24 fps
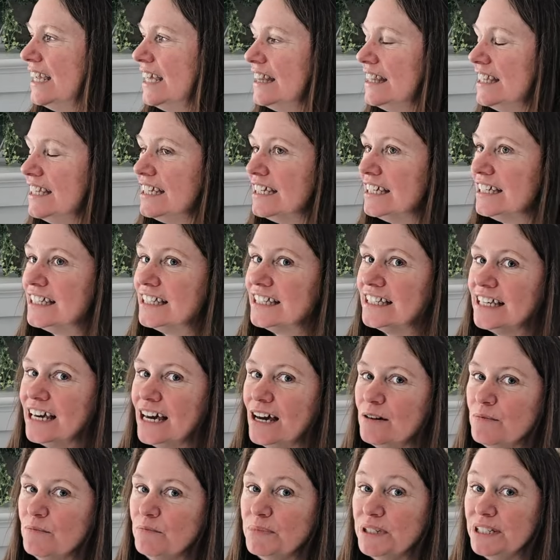think
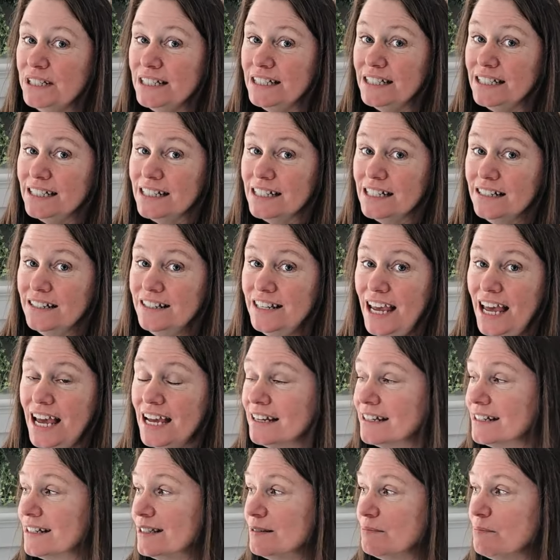I'm being
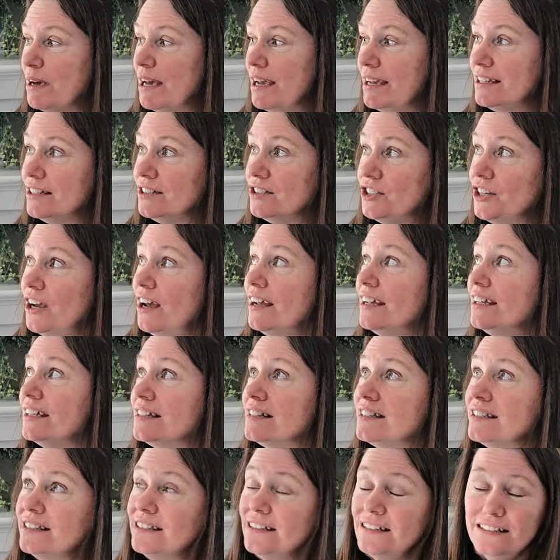attacked by a
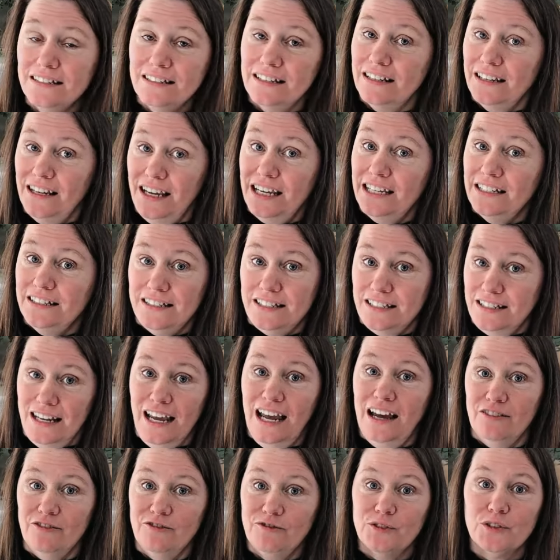giant
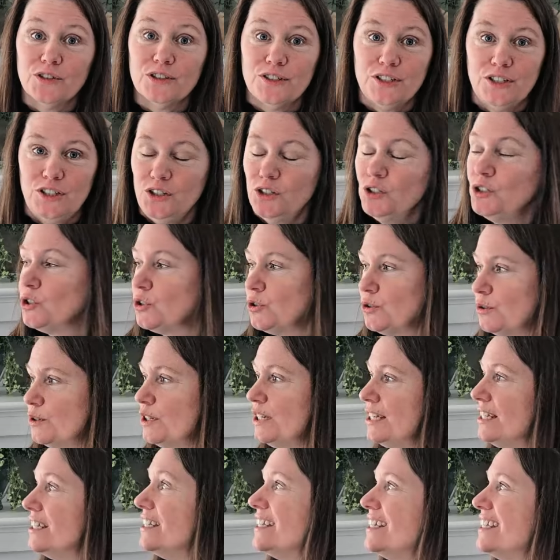8.5-foot
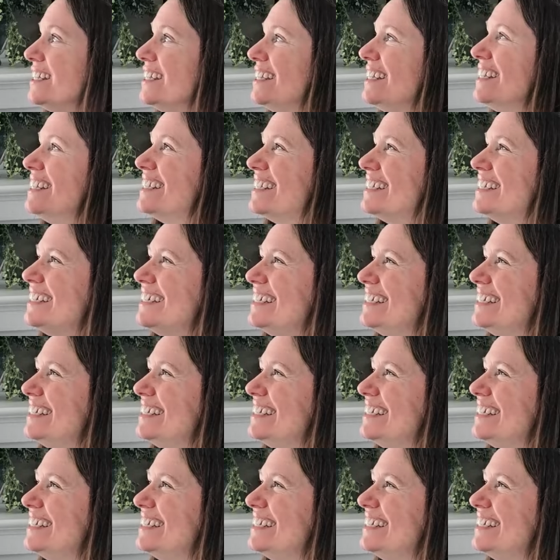tree.